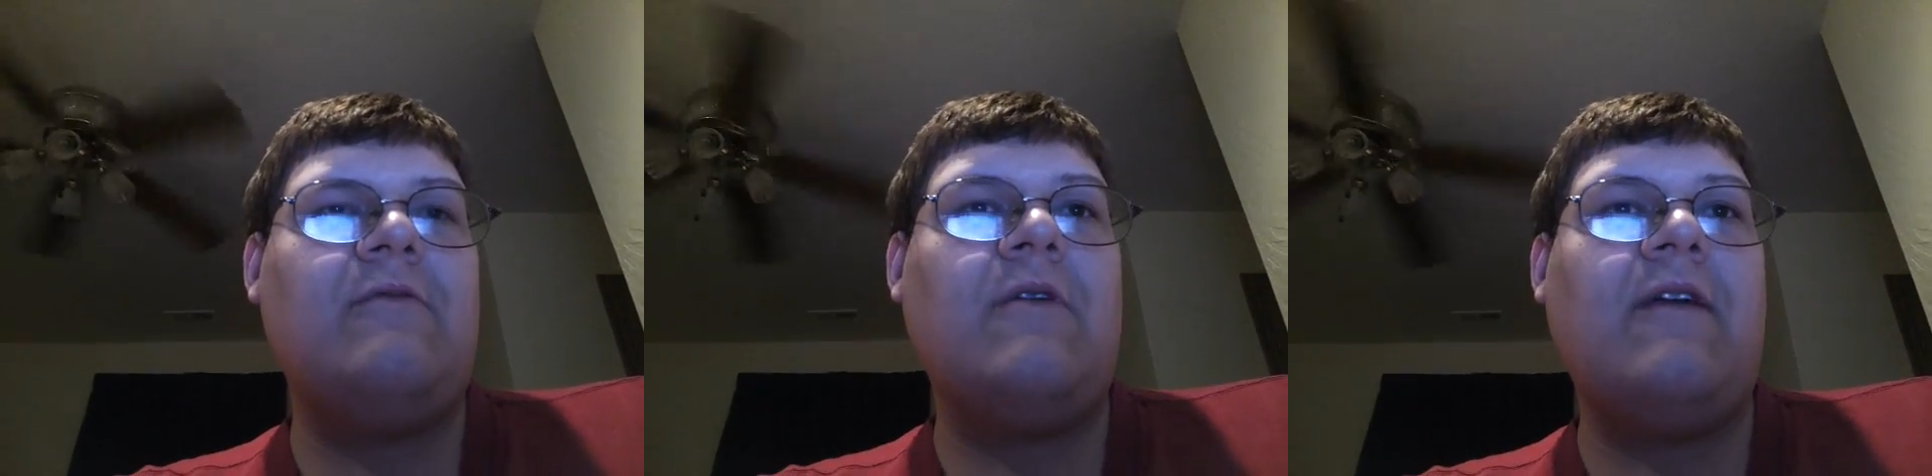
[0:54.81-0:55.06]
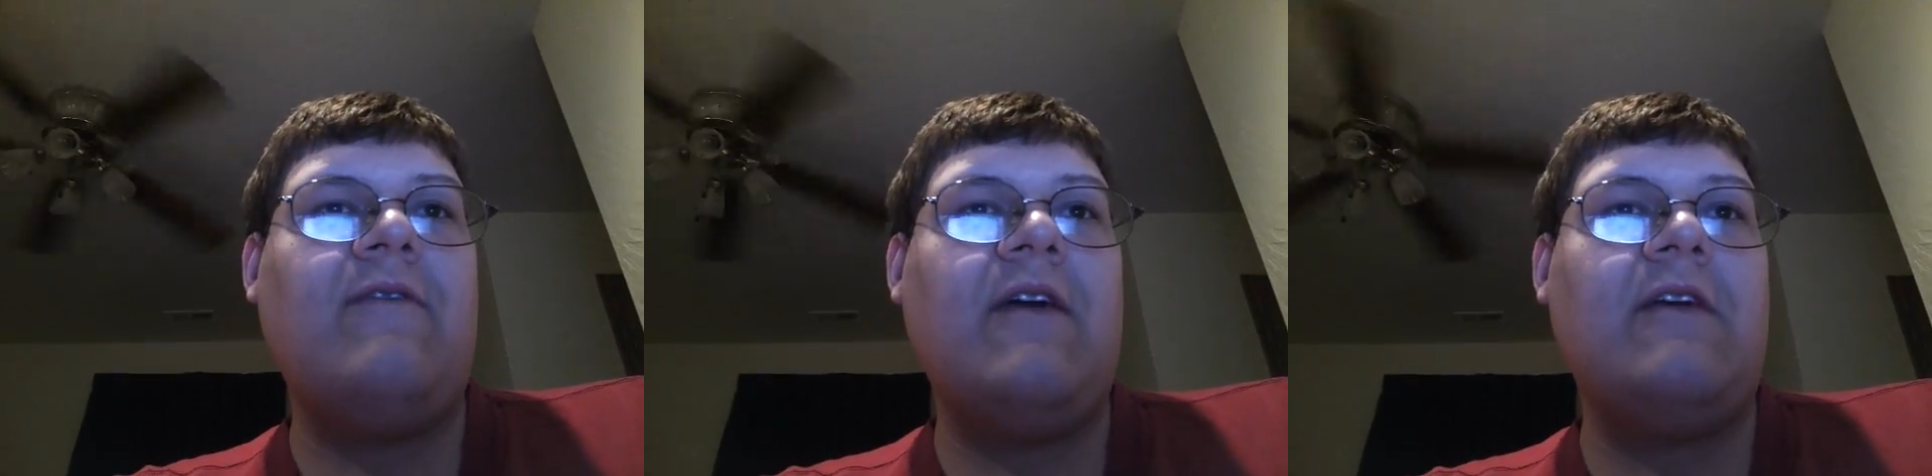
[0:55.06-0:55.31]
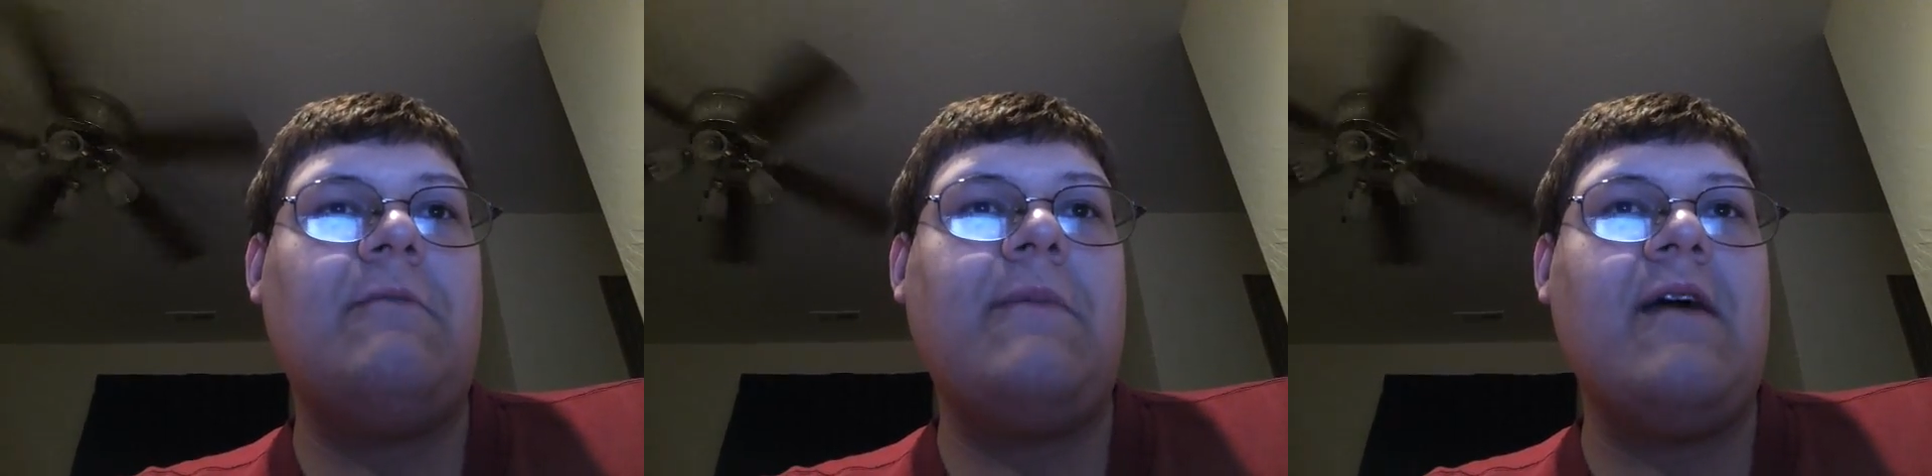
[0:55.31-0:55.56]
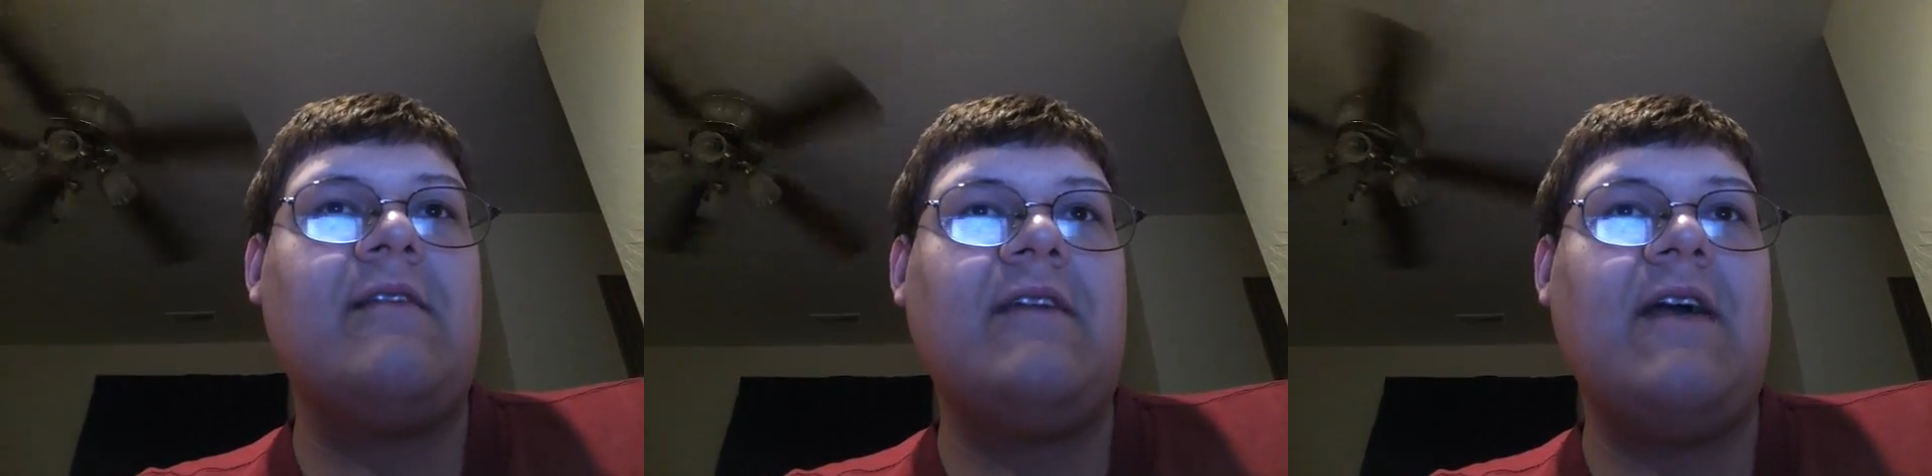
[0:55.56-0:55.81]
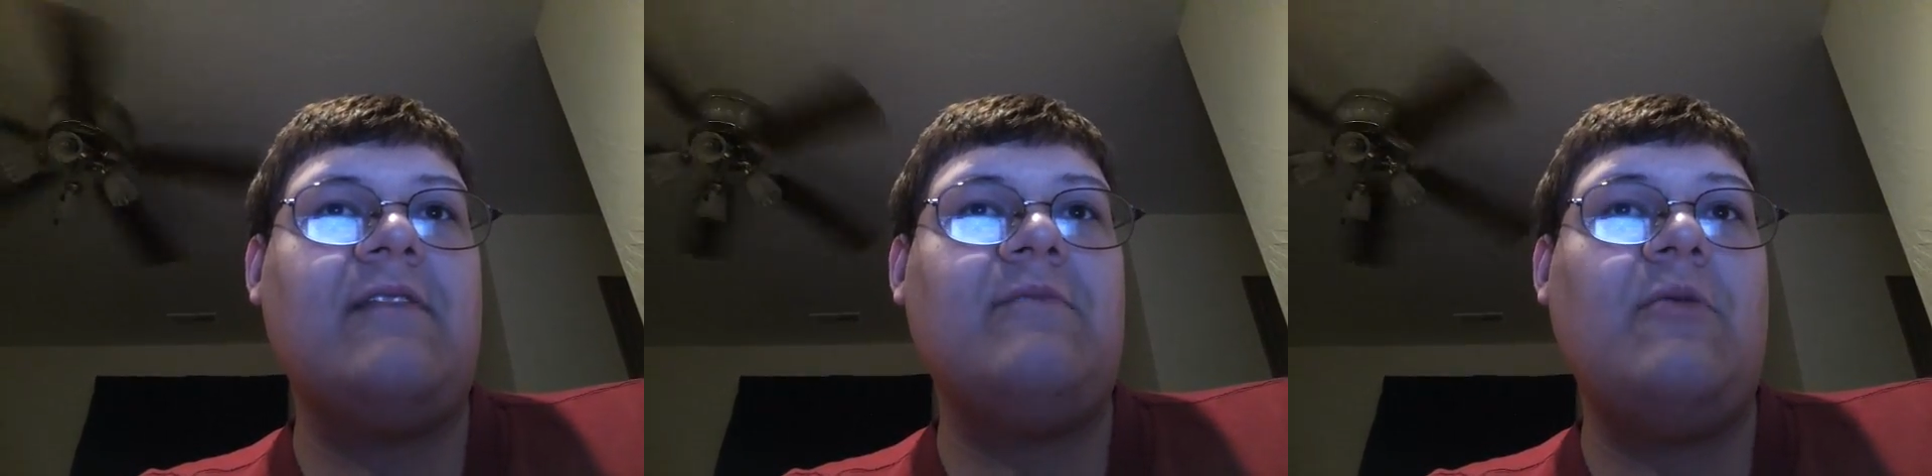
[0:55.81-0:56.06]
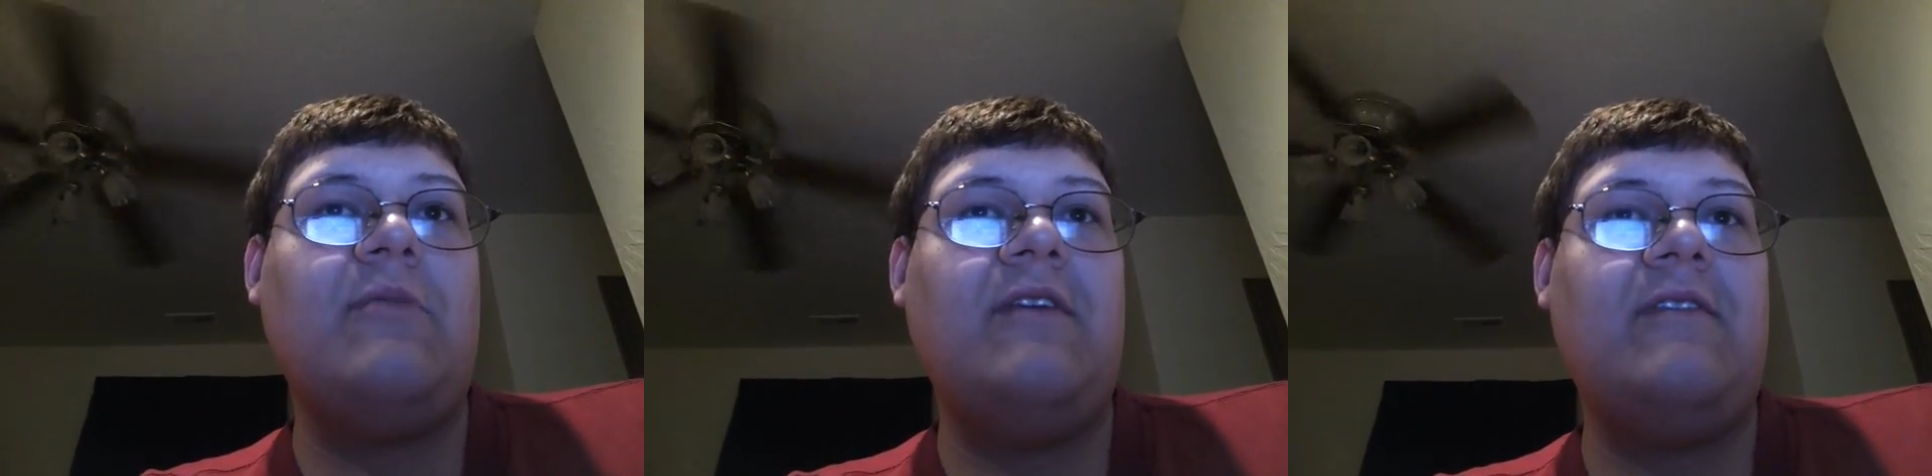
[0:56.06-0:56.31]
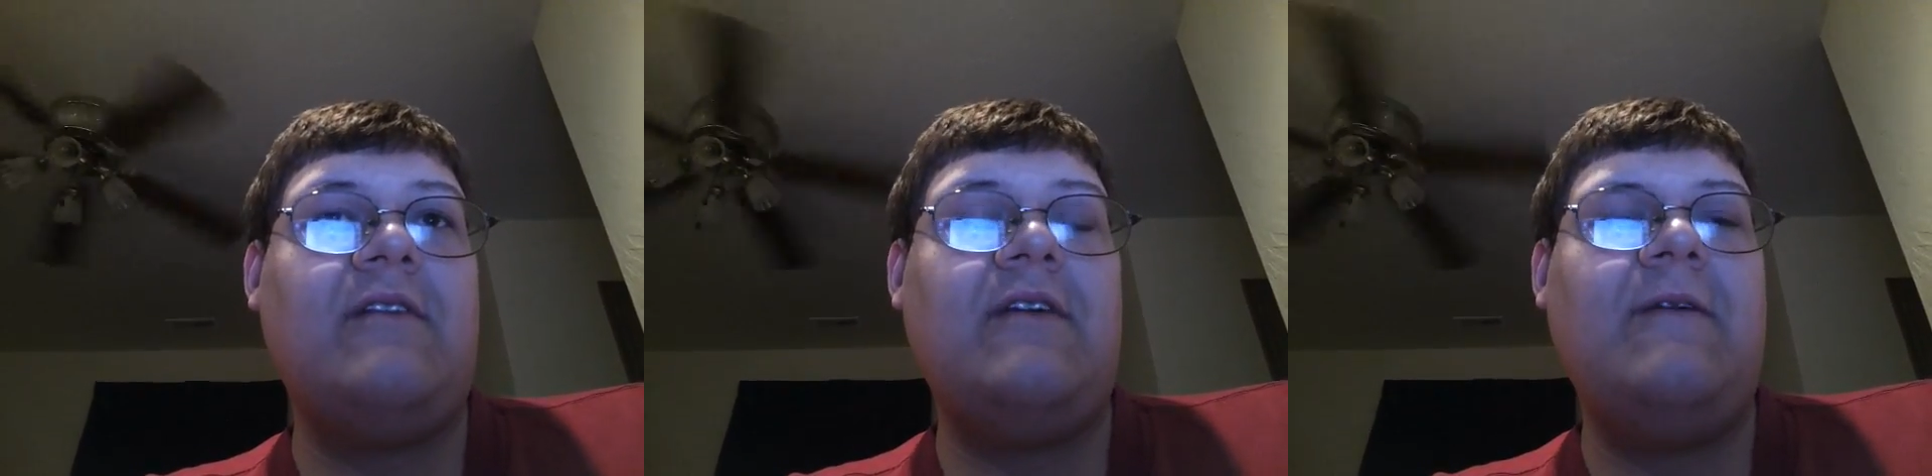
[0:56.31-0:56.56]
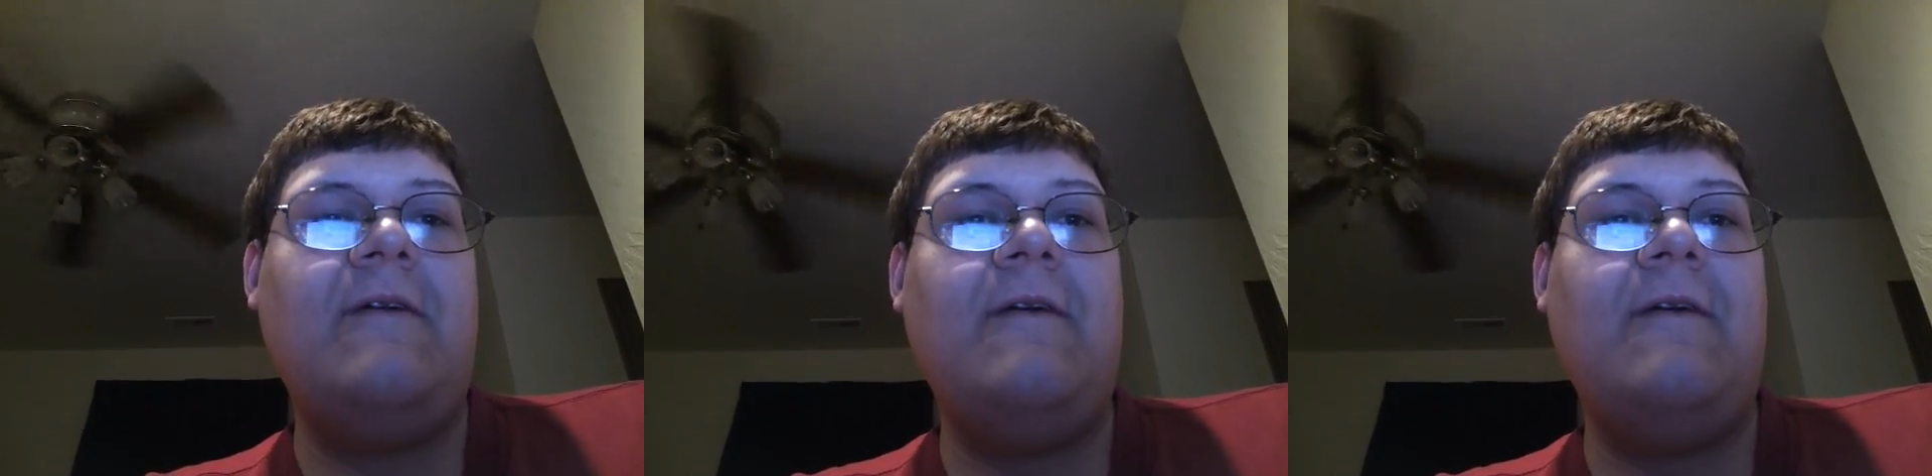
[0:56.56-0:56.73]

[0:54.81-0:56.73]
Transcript: we're giving out a box of Cosmo Blazer.